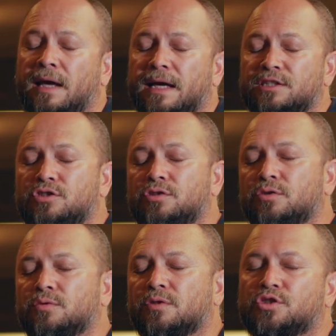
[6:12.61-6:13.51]
as
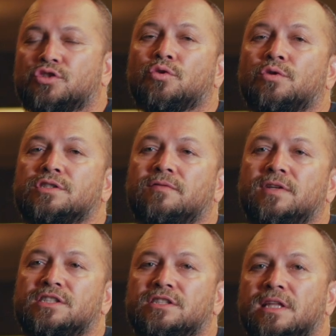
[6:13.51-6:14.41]
to the source of
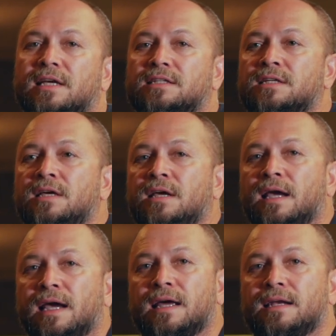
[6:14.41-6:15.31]
these things
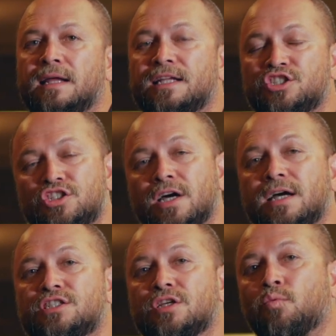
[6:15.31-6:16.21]
and
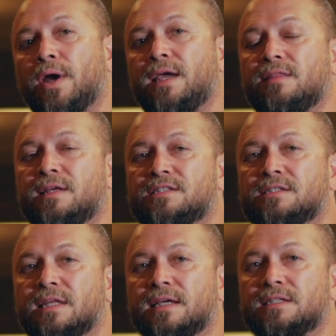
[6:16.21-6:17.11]
judge and weigh these
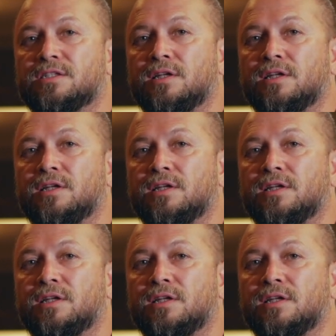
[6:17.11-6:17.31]
things.